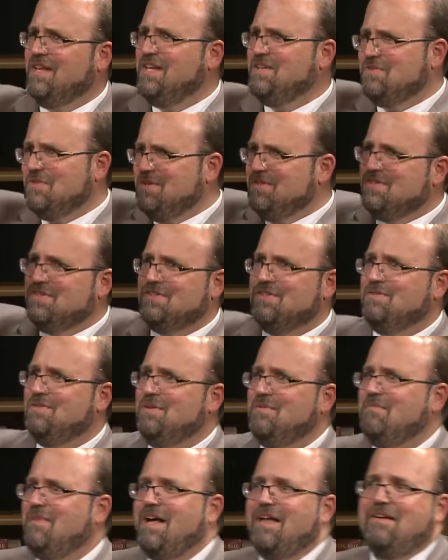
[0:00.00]
entrance to
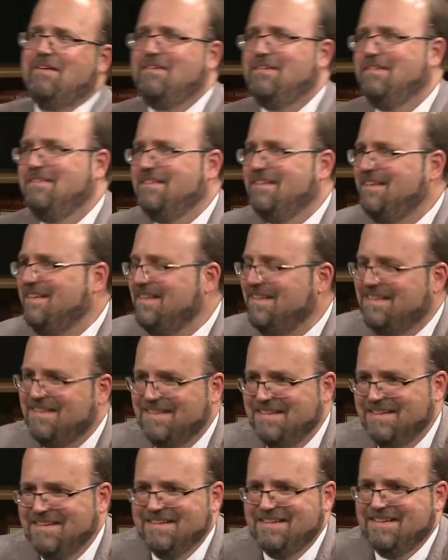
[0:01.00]
a modern
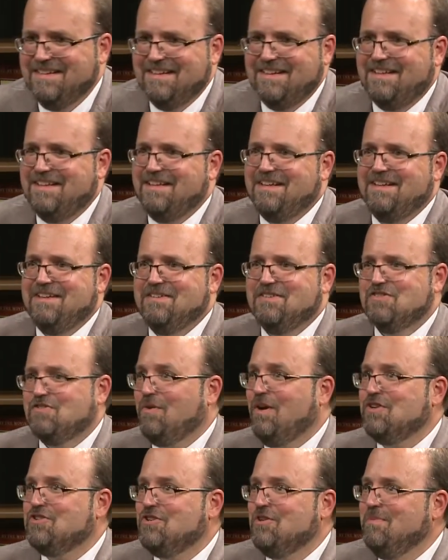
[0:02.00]

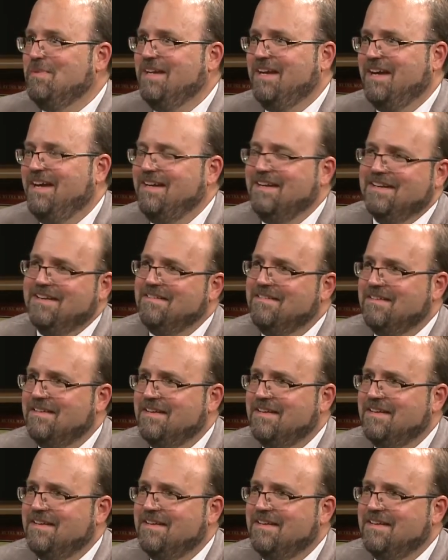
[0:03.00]
structure behind it.